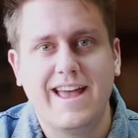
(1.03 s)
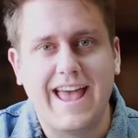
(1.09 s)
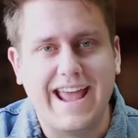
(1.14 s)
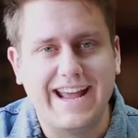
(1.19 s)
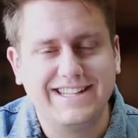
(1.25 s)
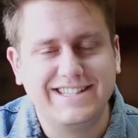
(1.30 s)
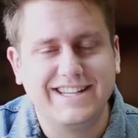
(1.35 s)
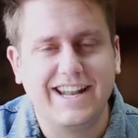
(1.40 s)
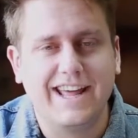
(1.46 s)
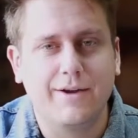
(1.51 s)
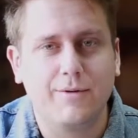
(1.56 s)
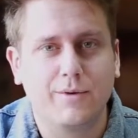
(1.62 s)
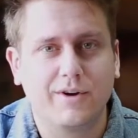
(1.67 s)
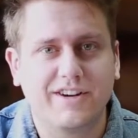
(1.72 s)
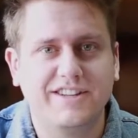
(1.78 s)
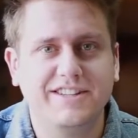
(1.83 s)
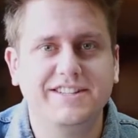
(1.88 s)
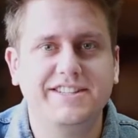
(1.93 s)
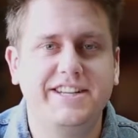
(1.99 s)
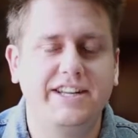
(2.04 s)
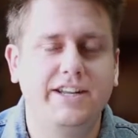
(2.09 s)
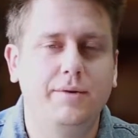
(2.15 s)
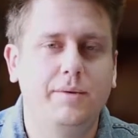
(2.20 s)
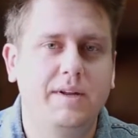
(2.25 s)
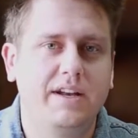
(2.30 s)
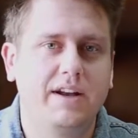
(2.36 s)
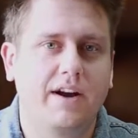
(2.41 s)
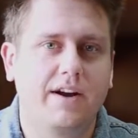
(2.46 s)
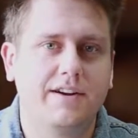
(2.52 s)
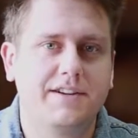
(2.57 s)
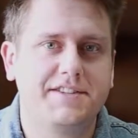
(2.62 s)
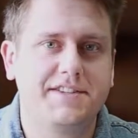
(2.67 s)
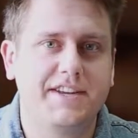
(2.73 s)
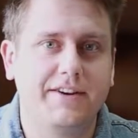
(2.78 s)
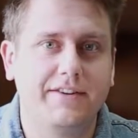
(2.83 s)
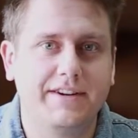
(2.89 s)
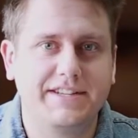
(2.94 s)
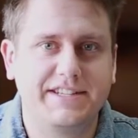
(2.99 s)
Hey, today we're continuing our
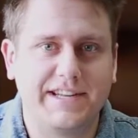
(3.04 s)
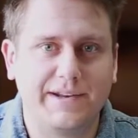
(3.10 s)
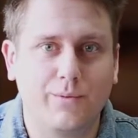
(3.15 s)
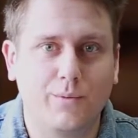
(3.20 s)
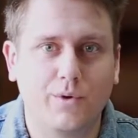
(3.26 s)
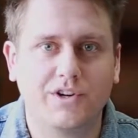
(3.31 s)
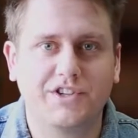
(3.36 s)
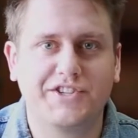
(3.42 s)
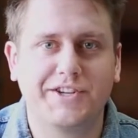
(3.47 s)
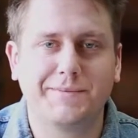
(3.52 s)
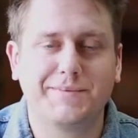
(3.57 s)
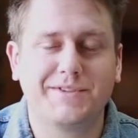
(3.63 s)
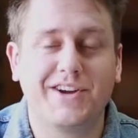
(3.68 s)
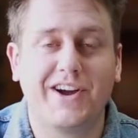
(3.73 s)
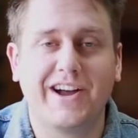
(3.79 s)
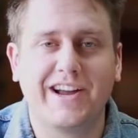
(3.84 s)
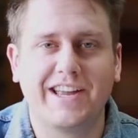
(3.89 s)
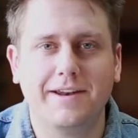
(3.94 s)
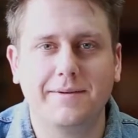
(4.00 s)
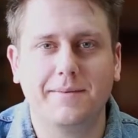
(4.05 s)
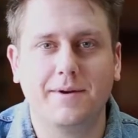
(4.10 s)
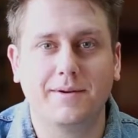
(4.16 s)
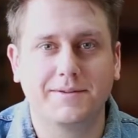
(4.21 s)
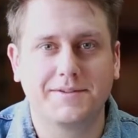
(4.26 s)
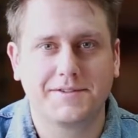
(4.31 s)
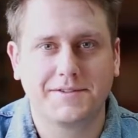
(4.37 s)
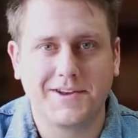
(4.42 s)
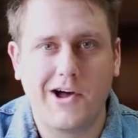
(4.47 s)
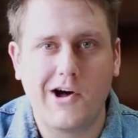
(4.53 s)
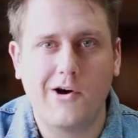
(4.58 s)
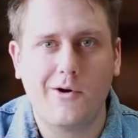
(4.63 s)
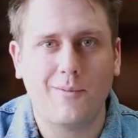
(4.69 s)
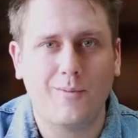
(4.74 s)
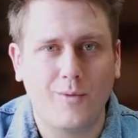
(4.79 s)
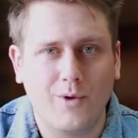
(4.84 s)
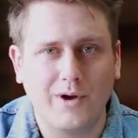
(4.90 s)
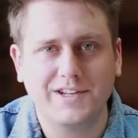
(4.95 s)
series in worship talking about Psalm